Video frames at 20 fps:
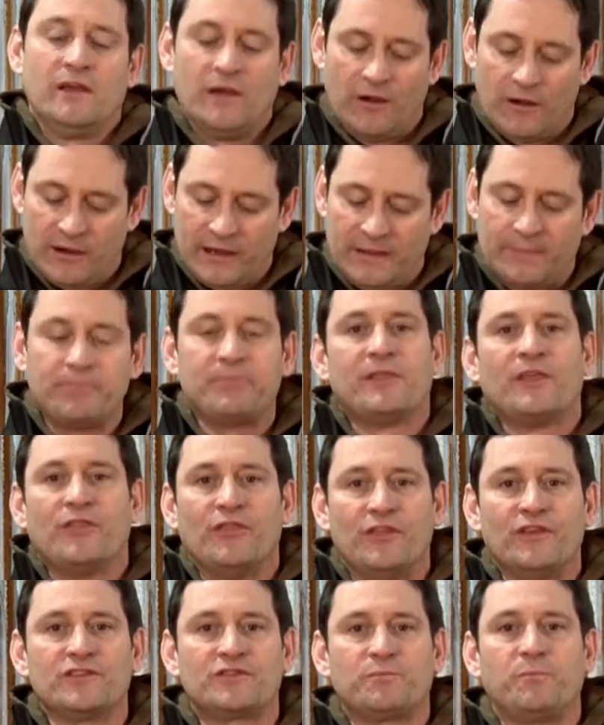All right.
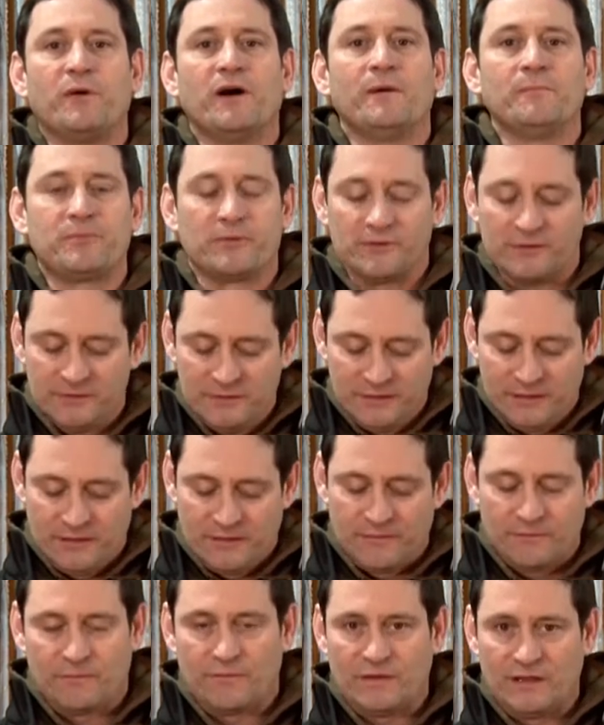This bumper
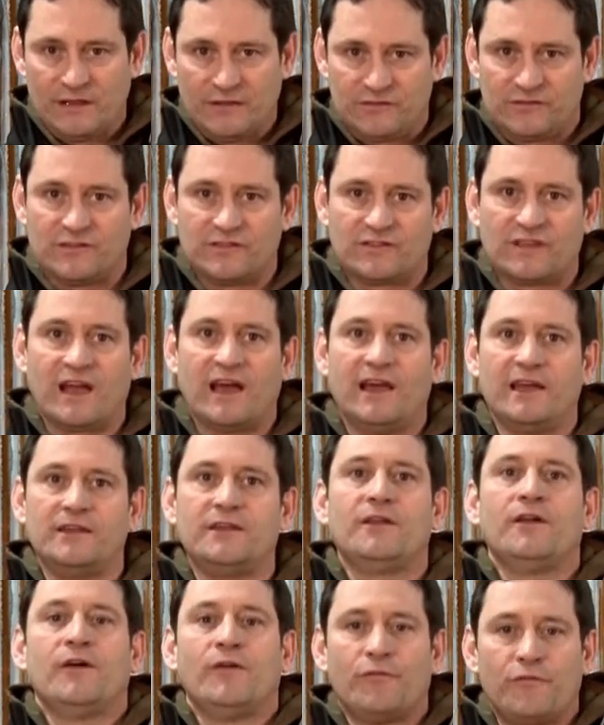is
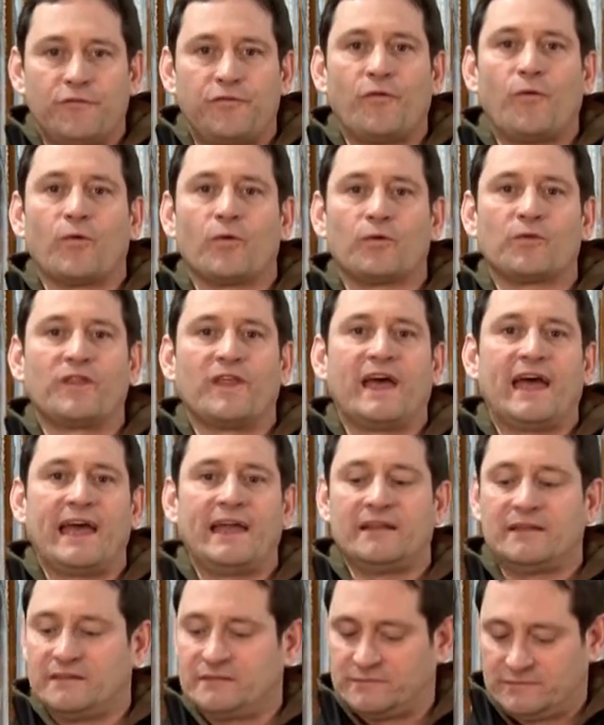designed for
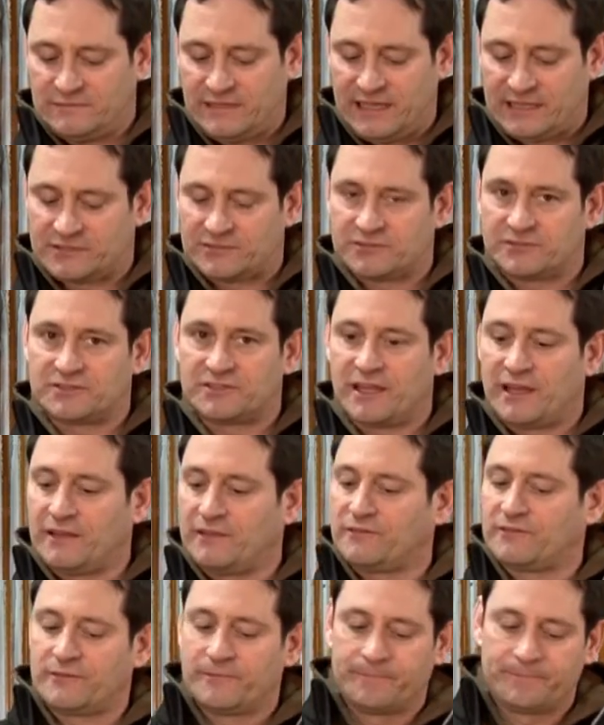that
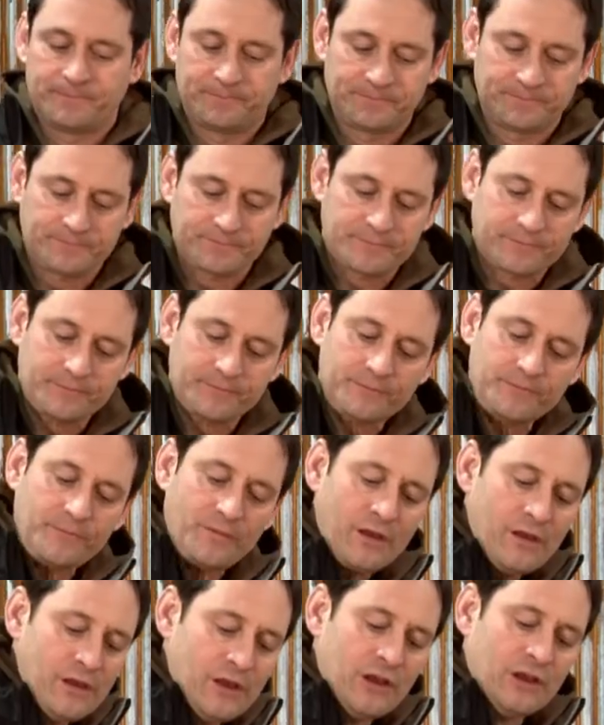exercise.
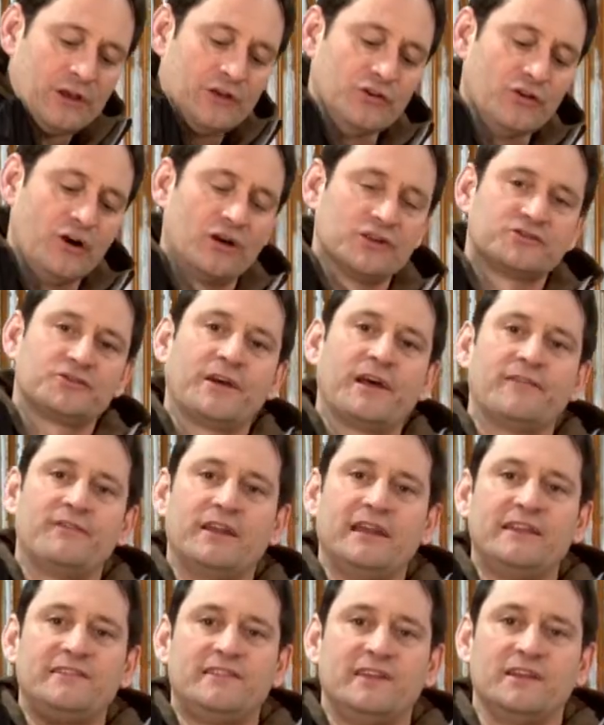You also have
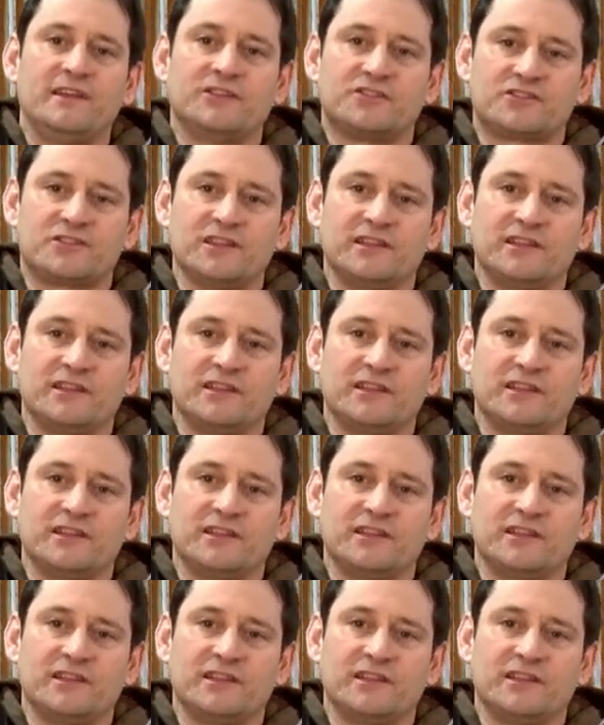an 18 inch